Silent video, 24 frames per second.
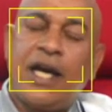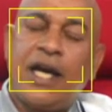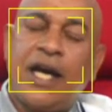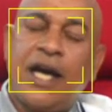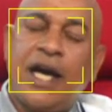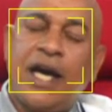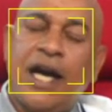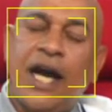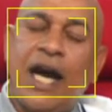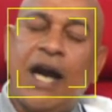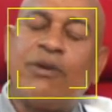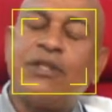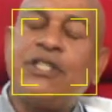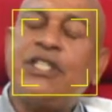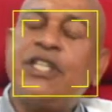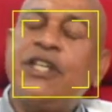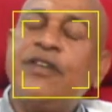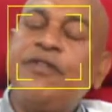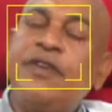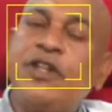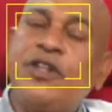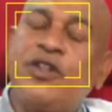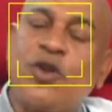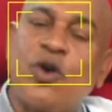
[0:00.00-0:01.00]
I was
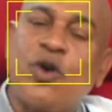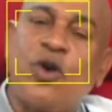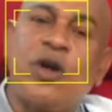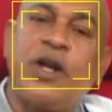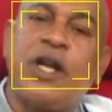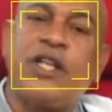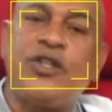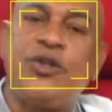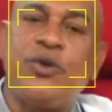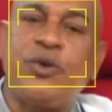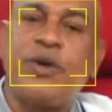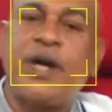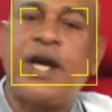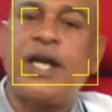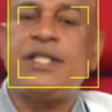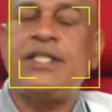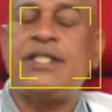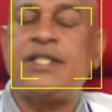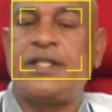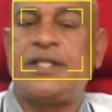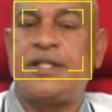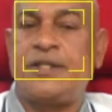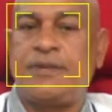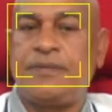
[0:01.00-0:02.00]
even told that you
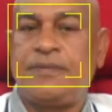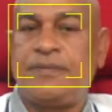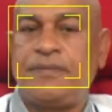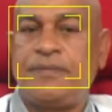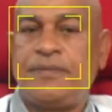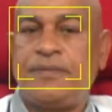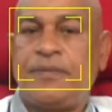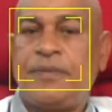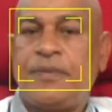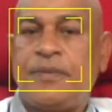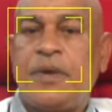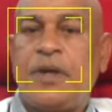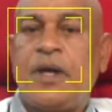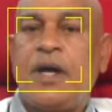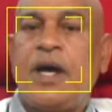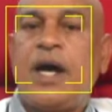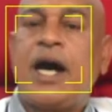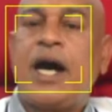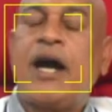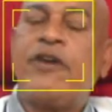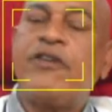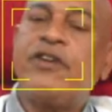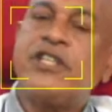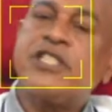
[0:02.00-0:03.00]
guys
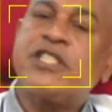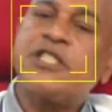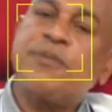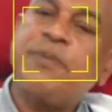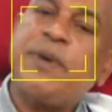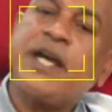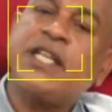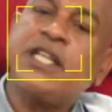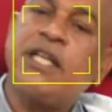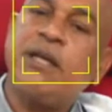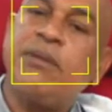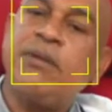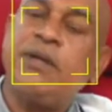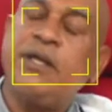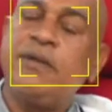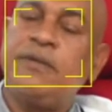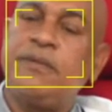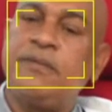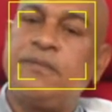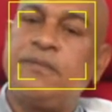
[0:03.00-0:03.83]
are respectable,